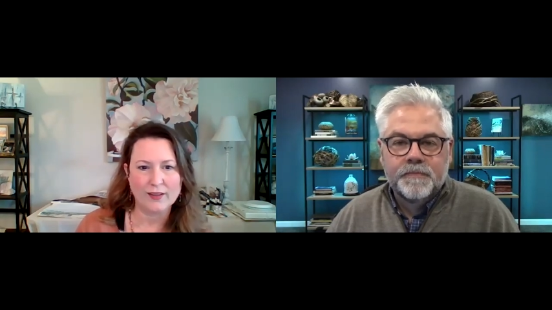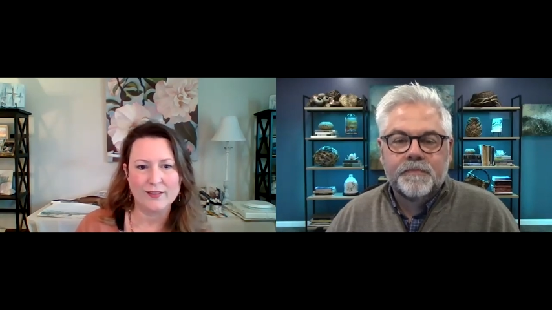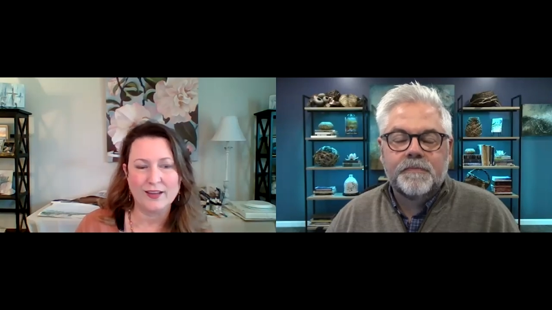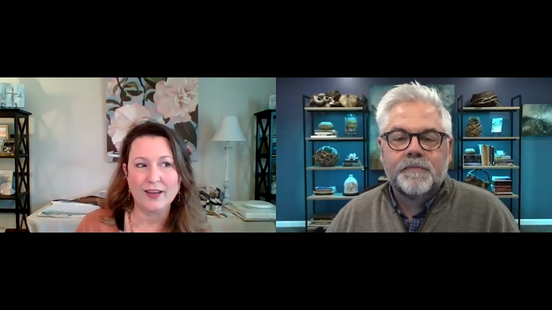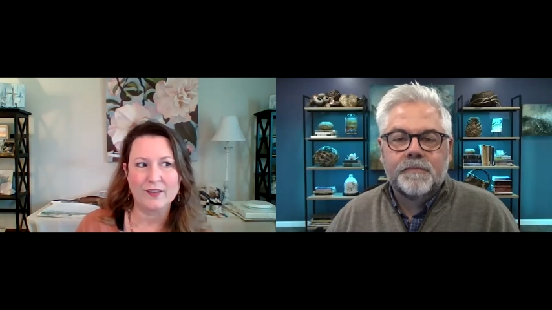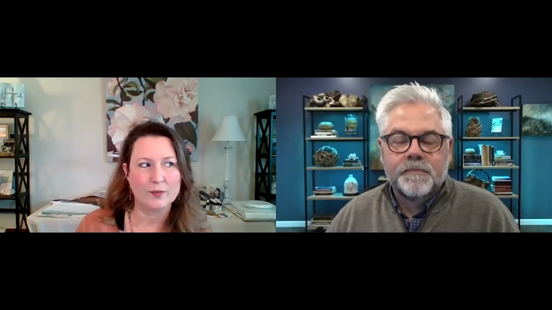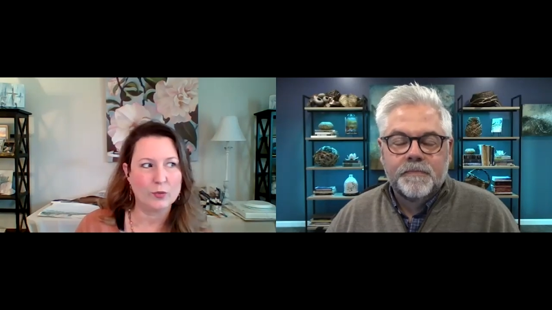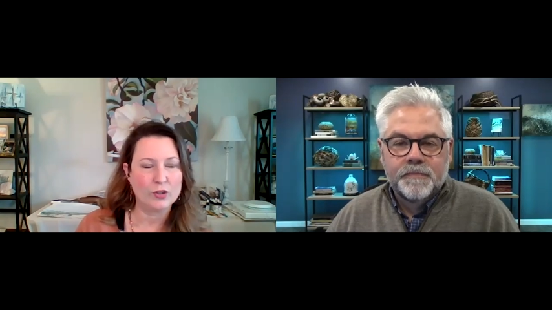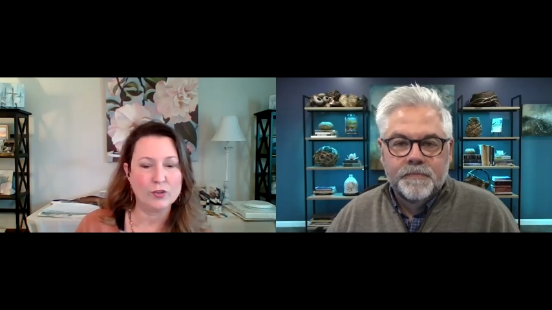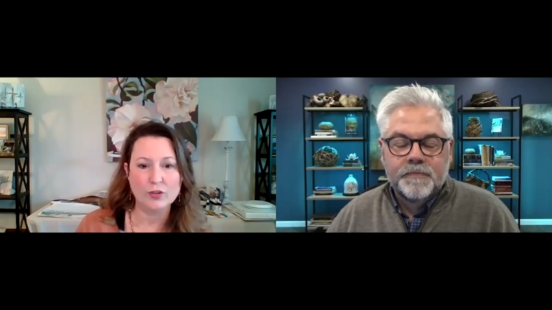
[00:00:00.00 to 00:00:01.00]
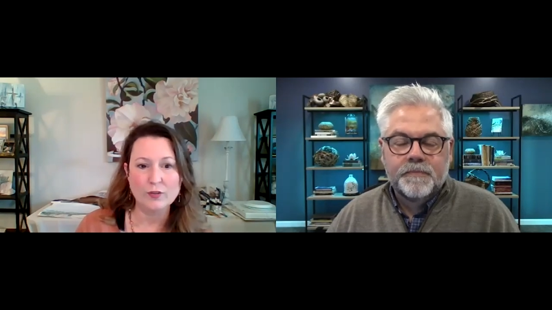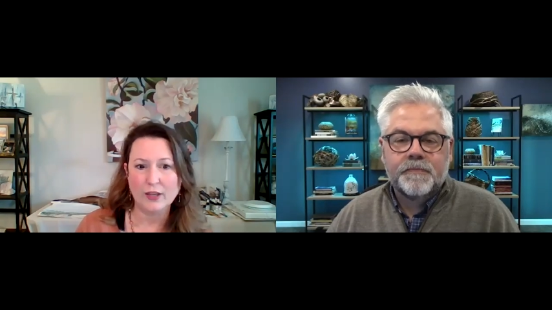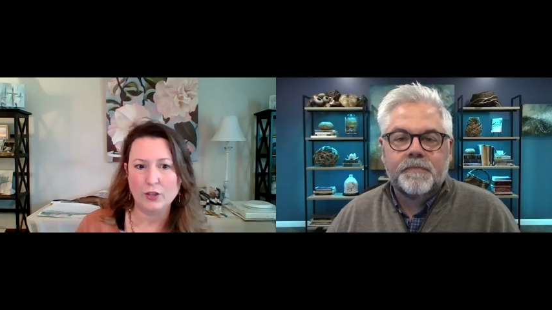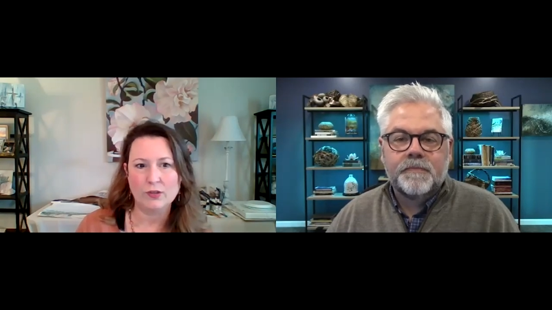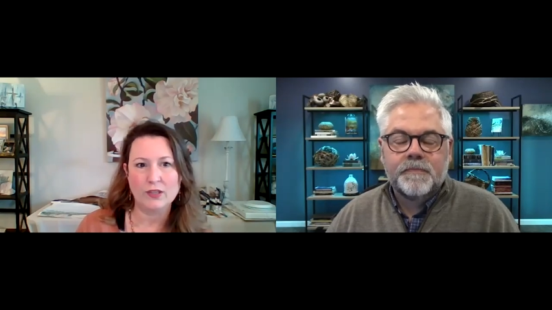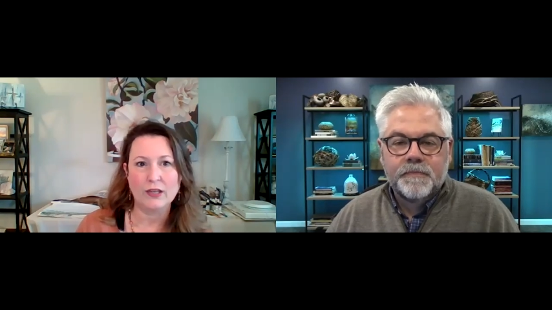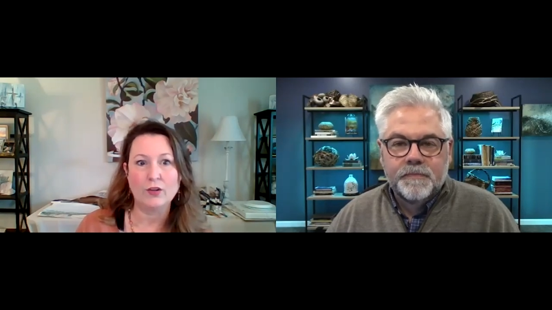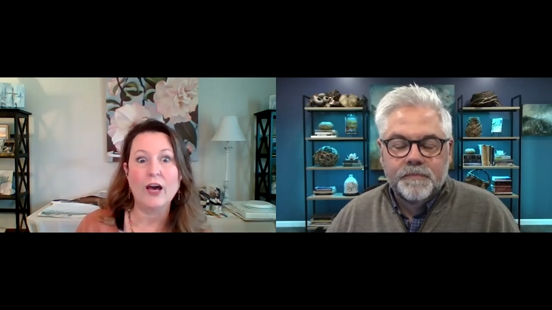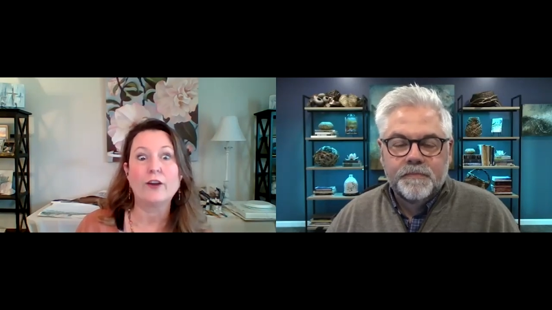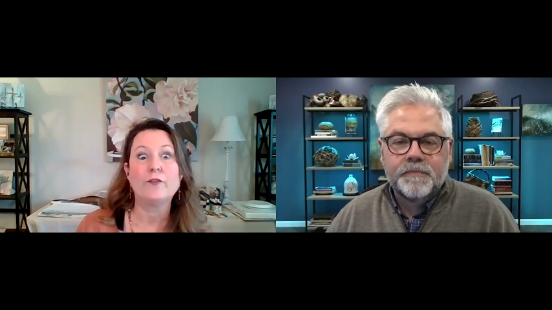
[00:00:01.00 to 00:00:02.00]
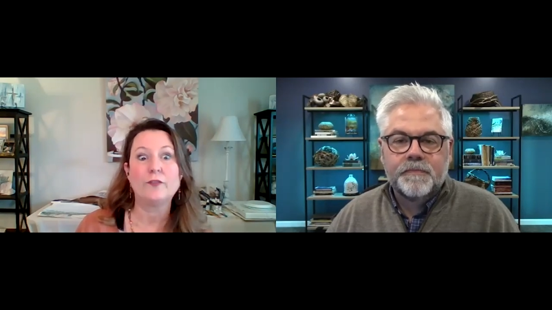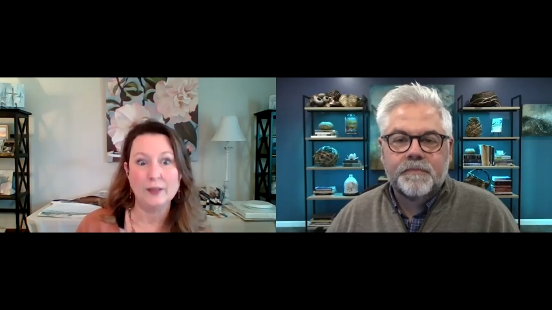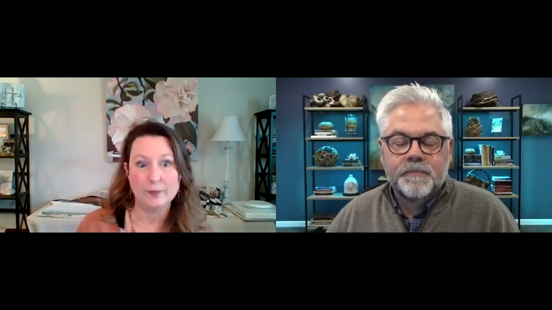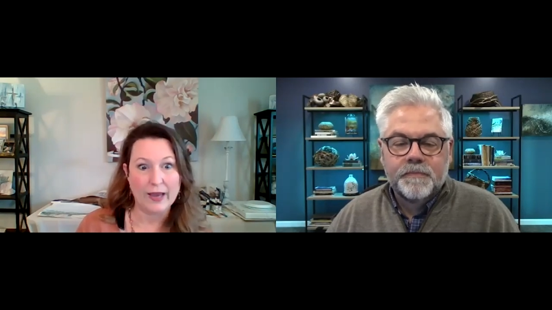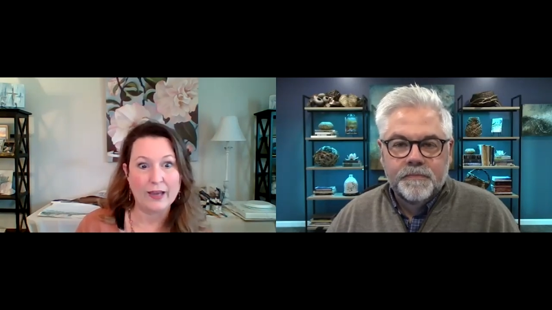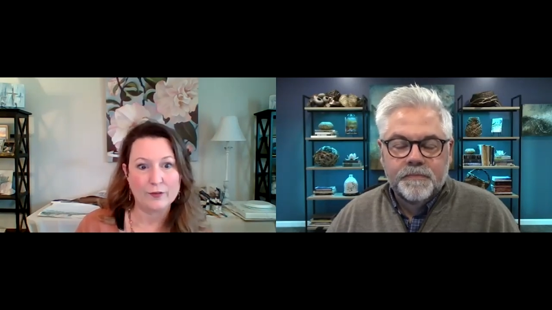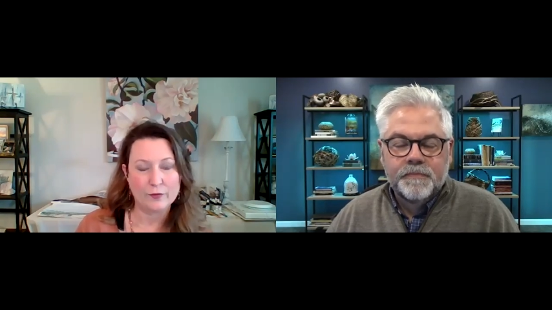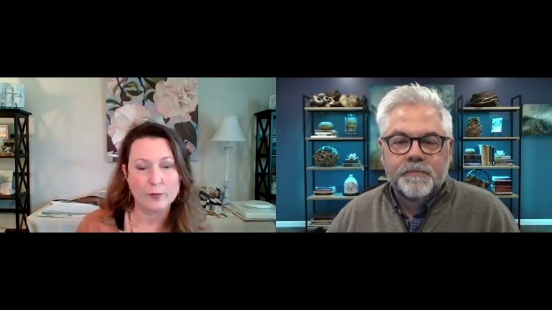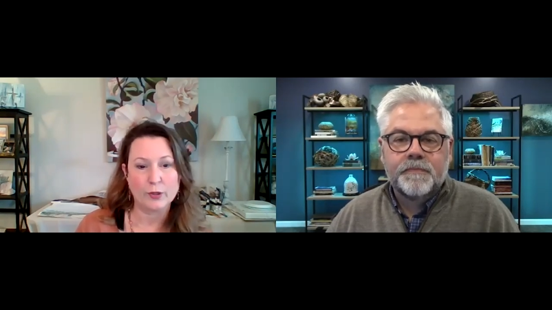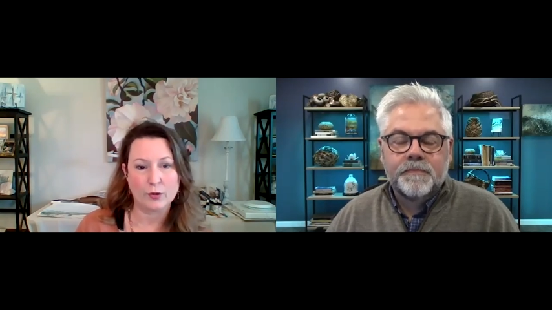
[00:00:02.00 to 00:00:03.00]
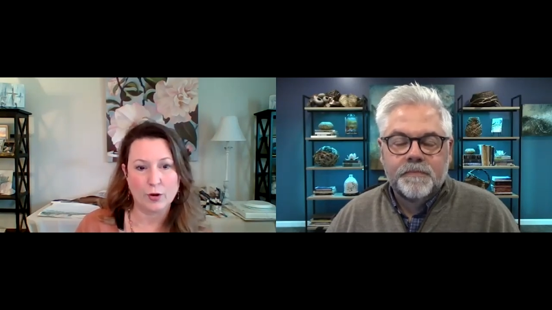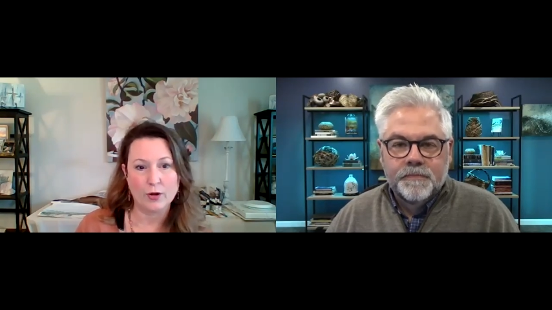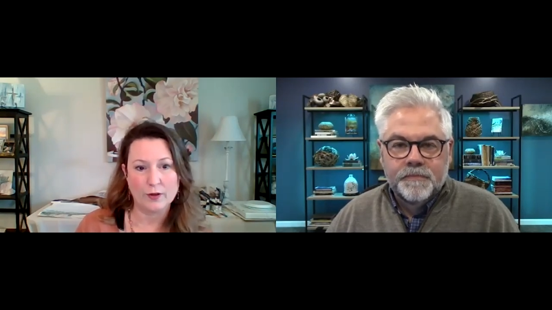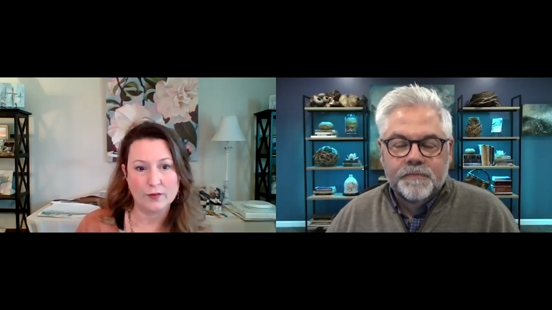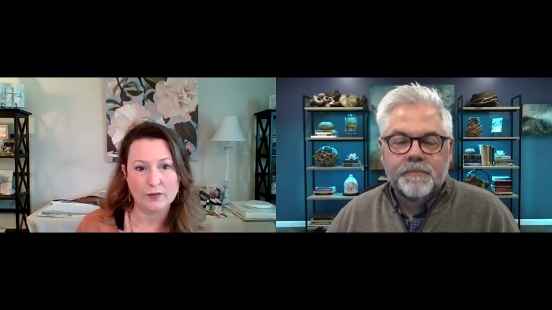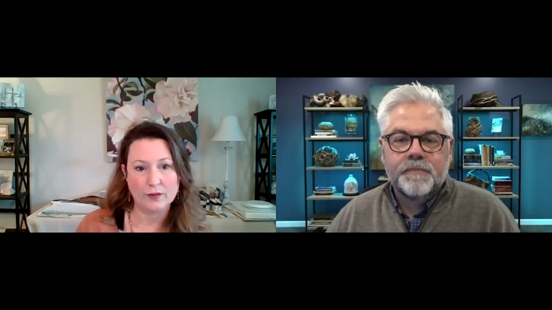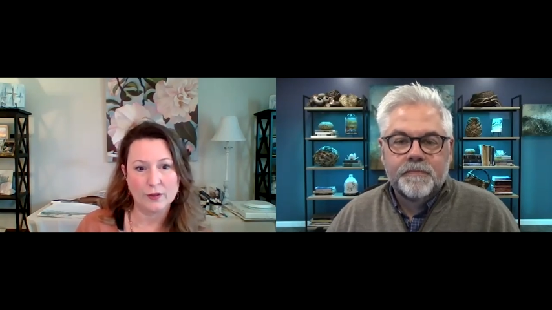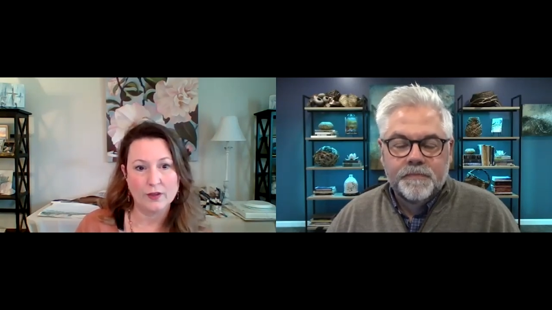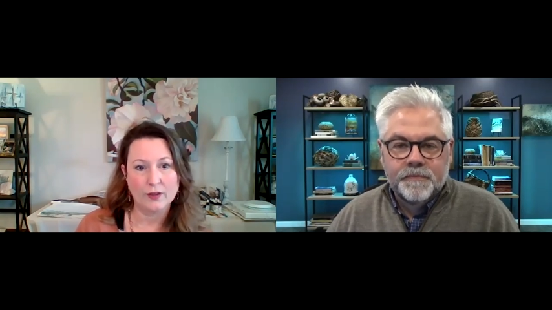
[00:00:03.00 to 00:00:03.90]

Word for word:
Speaker 1: And yes, and when you do that, you get a lot of feedback from other artists